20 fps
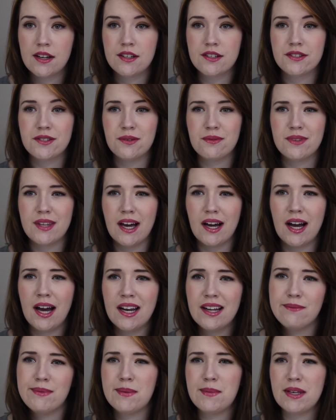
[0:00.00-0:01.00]
So that
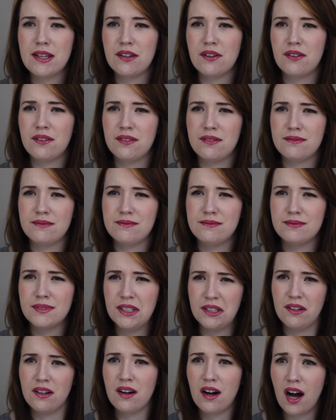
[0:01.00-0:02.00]
kind of made me a little
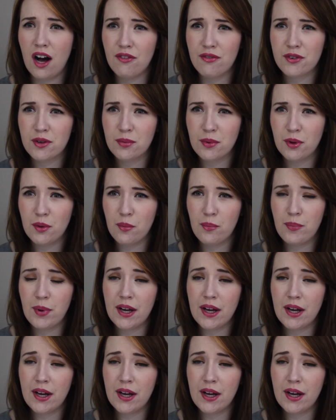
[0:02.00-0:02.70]
uncomfortable.